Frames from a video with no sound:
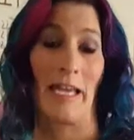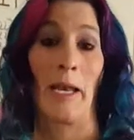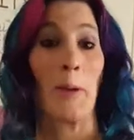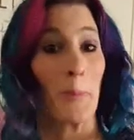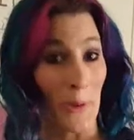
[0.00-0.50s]

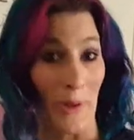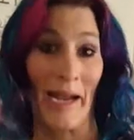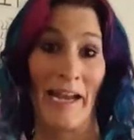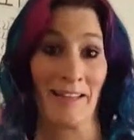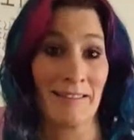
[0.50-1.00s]
and I
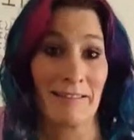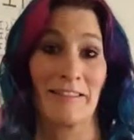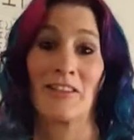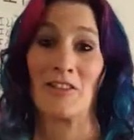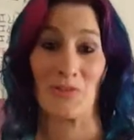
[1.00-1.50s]
pray
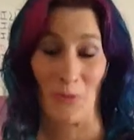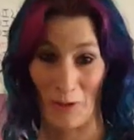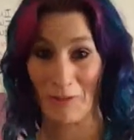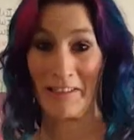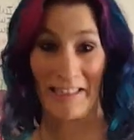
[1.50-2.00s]
that this
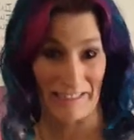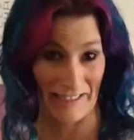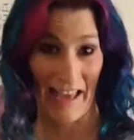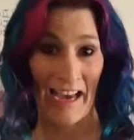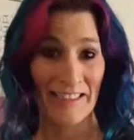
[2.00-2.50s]
world
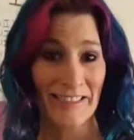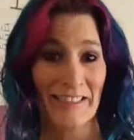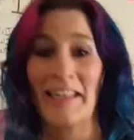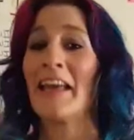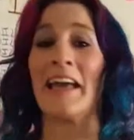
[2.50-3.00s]
gets that
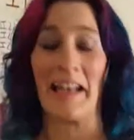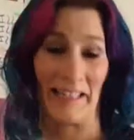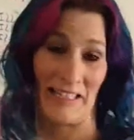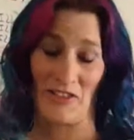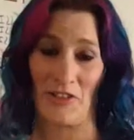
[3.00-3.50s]

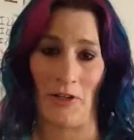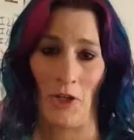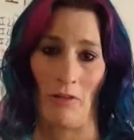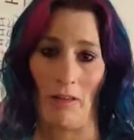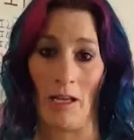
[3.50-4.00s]
and gets their
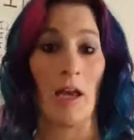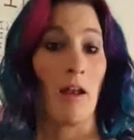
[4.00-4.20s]
healing.